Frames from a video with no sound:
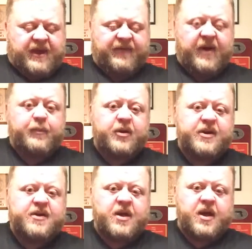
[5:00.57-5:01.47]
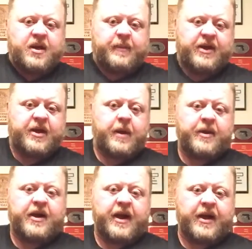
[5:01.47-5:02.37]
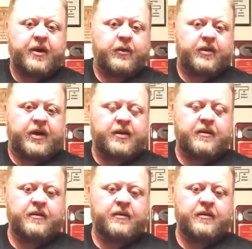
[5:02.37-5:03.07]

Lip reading: if I put this gun in my dominant hand only,